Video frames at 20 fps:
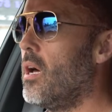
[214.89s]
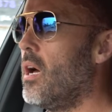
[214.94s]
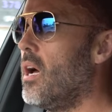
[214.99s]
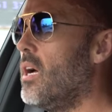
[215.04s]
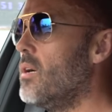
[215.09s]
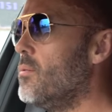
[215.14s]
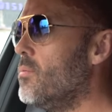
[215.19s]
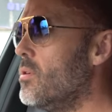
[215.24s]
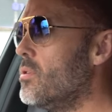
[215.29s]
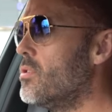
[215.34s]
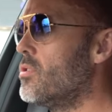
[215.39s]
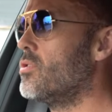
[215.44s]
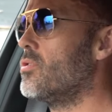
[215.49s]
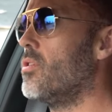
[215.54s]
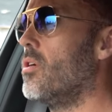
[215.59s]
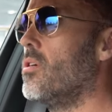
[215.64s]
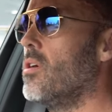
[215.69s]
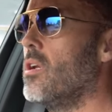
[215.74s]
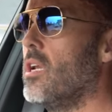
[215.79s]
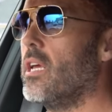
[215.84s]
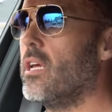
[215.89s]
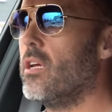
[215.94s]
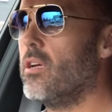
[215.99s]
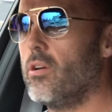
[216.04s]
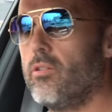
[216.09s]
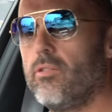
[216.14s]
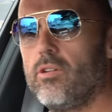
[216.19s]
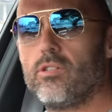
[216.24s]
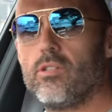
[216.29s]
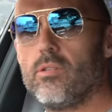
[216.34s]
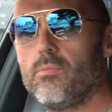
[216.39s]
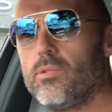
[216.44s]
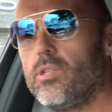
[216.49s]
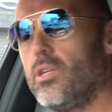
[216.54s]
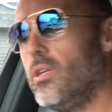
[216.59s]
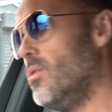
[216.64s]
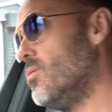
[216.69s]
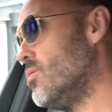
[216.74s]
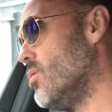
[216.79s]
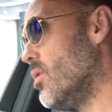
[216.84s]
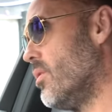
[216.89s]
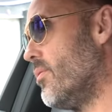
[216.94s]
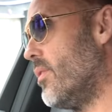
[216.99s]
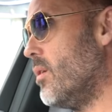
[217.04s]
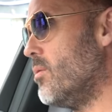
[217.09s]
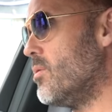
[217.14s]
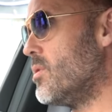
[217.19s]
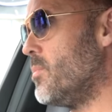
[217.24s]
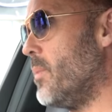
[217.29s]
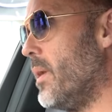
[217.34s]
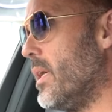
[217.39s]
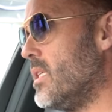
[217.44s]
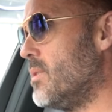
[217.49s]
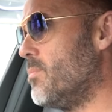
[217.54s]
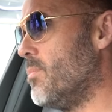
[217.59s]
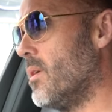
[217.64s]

I would strongly encourage them to use all the road space,